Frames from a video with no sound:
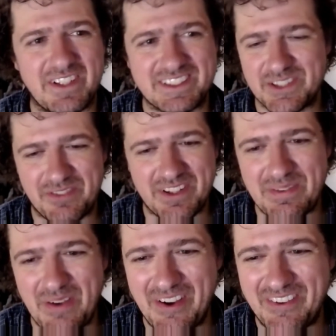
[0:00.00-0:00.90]
So for
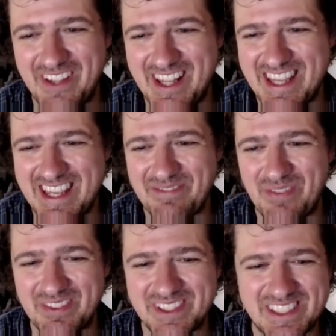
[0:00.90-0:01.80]
the
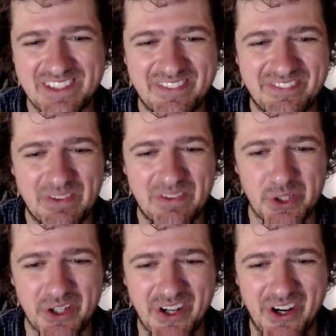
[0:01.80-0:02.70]
purposes of people who
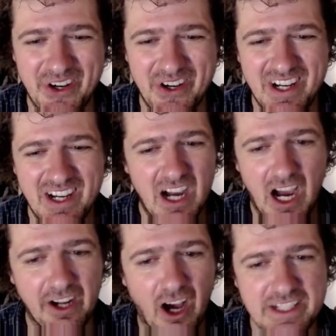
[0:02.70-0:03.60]
don't know,
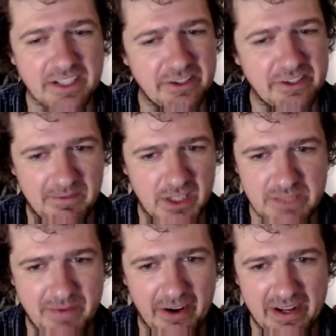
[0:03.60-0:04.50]
and I don't know that much
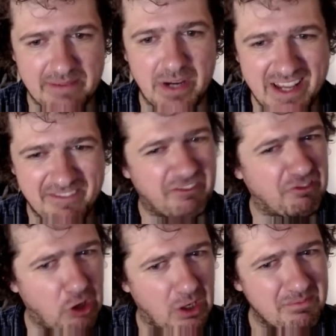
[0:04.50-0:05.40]
about him, but
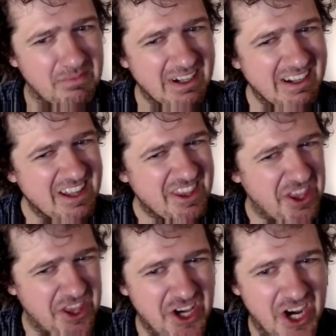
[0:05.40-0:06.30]
from the
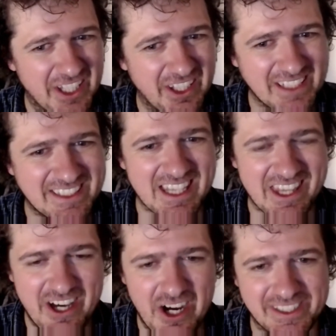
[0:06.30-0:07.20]

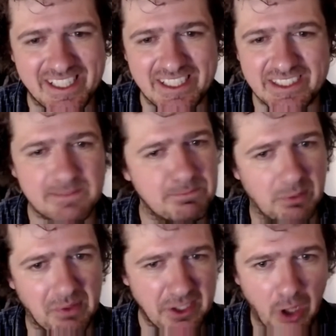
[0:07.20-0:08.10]
1930s,
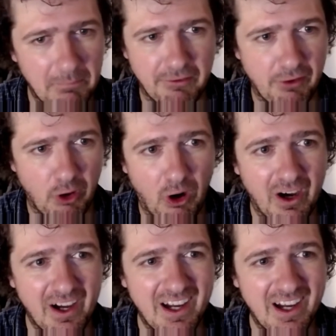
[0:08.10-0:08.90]
probably not before,